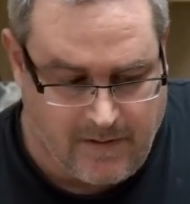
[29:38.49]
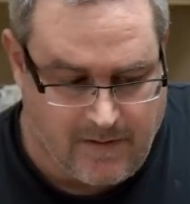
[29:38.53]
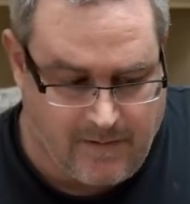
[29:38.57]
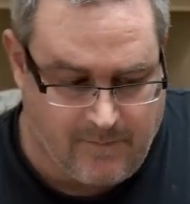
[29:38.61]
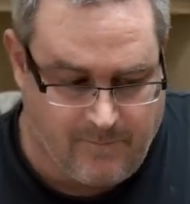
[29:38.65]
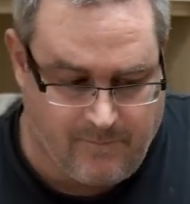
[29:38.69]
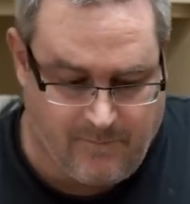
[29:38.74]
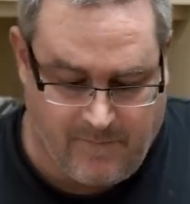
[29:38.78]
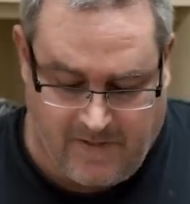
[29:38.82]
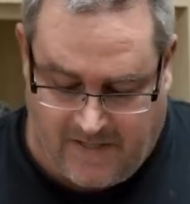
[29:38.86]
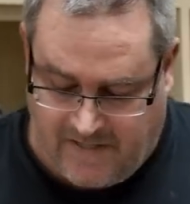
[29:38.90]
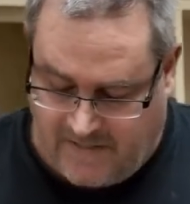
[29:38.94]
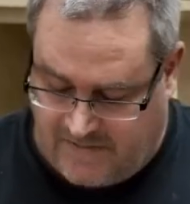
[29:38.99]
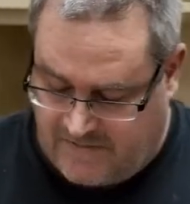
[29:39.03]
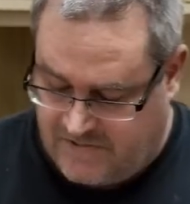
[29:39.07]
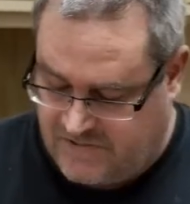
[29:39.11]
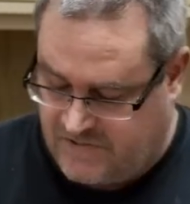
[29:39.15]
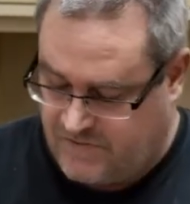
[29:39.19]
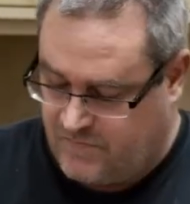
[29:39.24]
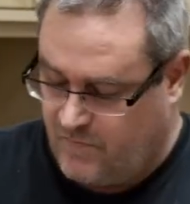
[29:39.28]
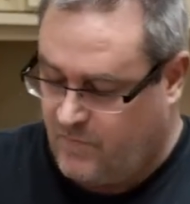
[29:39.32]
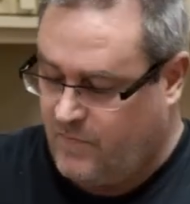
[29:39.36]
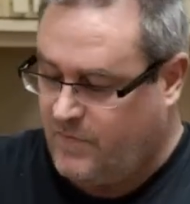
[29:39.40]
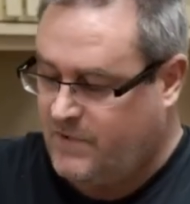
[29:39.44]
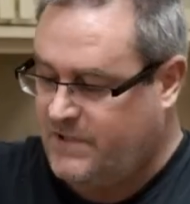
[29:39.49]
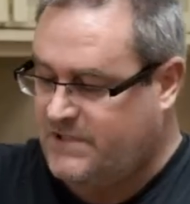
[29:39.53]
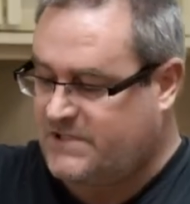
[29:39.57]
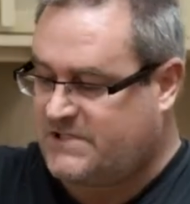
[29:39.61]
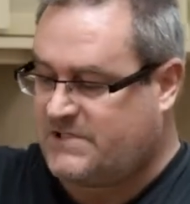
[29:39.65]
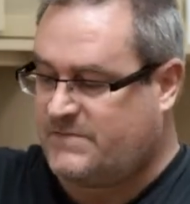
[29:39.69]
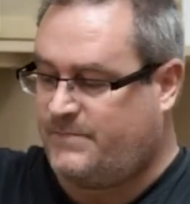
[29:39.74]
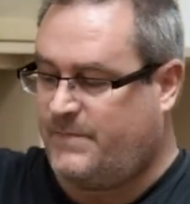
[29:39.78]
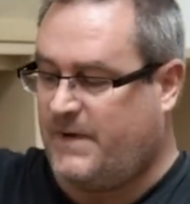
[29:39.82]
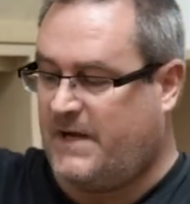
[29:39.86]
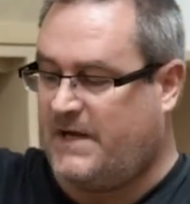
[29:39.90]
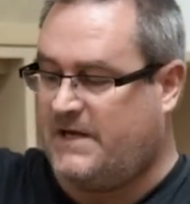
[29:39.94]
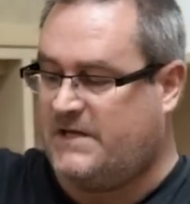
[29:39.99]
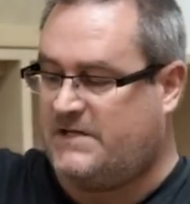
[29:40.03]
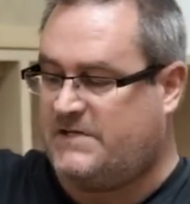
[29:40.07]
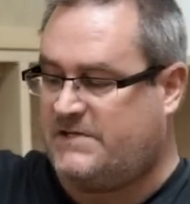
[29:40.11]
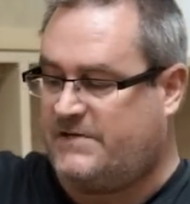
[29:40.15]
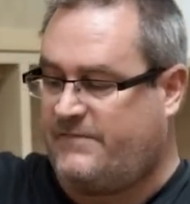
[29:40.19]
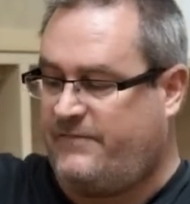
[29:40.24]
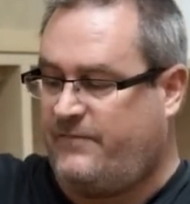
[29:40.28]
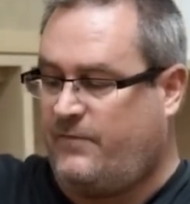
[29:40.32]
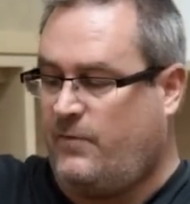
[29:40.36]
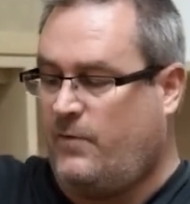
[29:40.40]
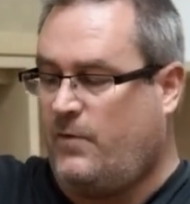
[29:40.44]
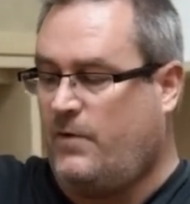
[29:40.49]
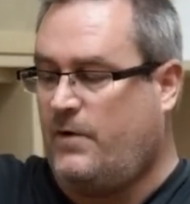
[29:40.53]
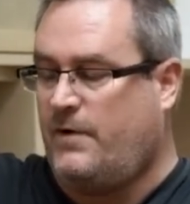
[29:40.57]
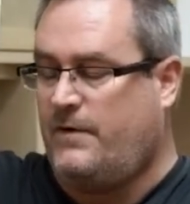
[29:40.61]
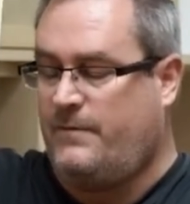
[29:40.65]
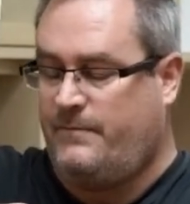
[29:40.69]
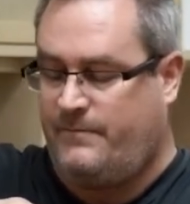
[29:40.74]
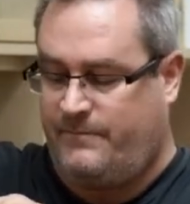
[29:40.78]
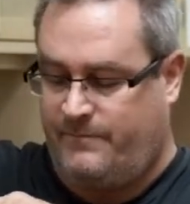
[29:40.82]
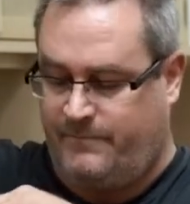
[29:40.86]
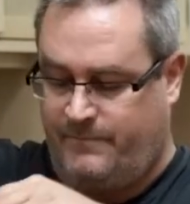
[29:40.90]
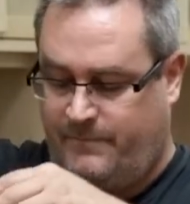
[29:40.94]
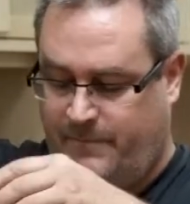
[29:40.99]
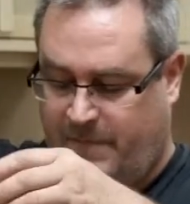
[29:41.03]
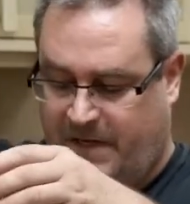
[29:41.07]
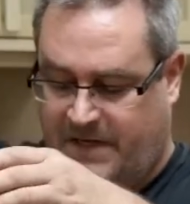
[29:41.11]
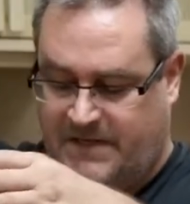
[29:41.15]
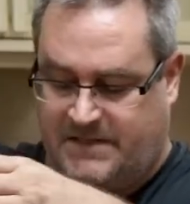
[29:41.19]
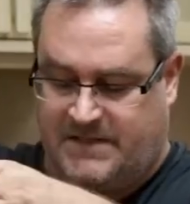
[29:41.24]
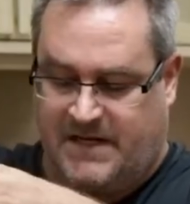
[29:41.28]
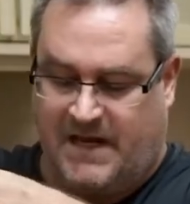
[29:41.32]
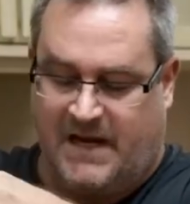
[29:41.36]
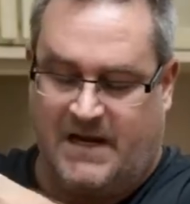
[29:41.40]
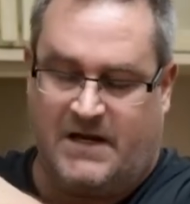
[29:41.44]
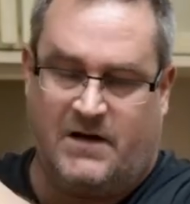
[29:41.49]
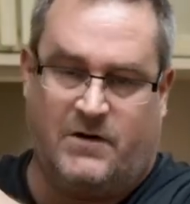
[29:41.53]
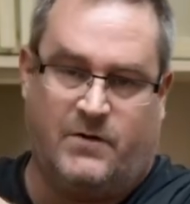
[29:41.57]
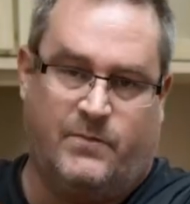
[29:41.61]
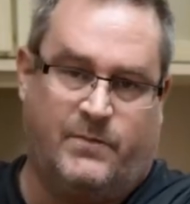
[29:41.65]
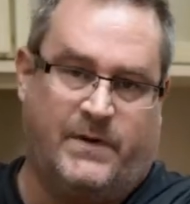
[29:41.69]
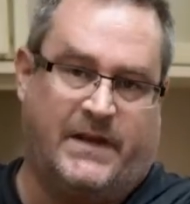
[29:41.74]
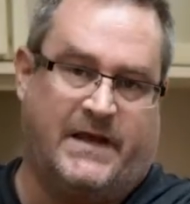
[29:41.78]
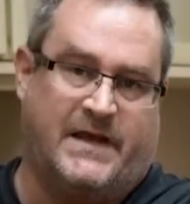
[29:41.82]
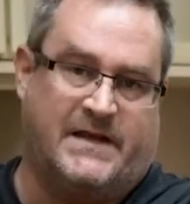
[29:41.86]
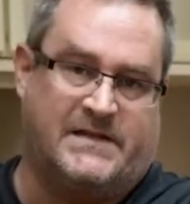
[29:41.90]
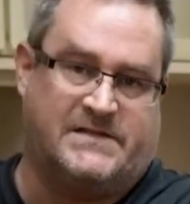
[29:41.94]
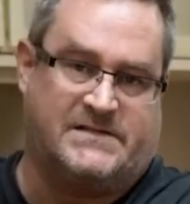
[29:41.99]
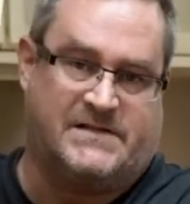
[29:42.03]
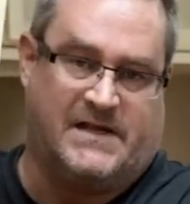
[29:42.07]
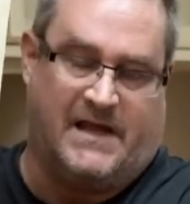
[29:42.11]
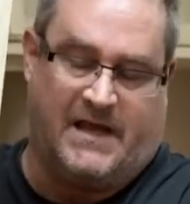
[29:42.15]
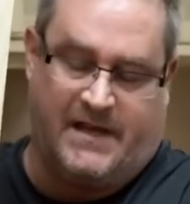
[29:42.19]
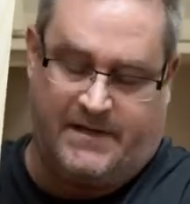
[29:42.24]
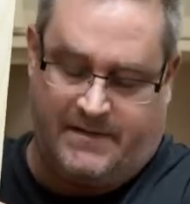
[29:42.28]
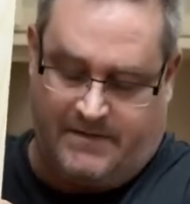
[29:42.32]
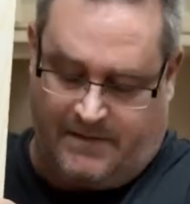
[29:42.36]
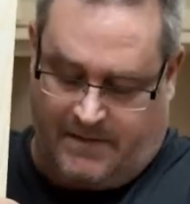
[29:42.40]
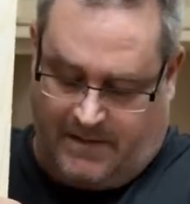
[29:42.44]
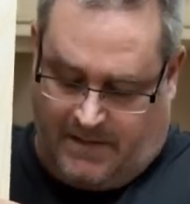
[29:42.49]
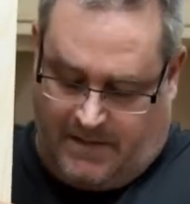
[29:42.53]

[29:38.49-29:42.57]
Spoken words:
make storage space for my dado blade set.